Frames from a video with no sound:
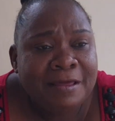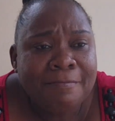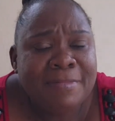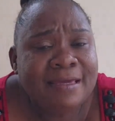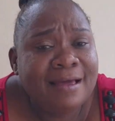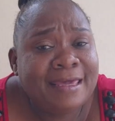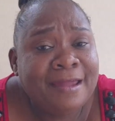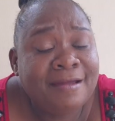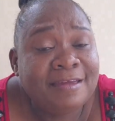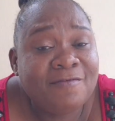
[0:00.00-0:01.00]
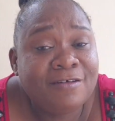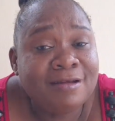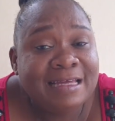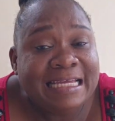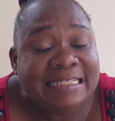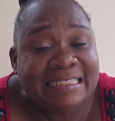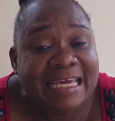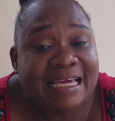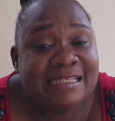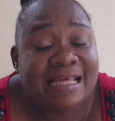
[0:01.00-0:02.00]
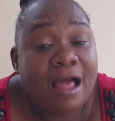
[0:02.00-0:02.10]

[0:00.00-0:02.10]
being a caregiver takes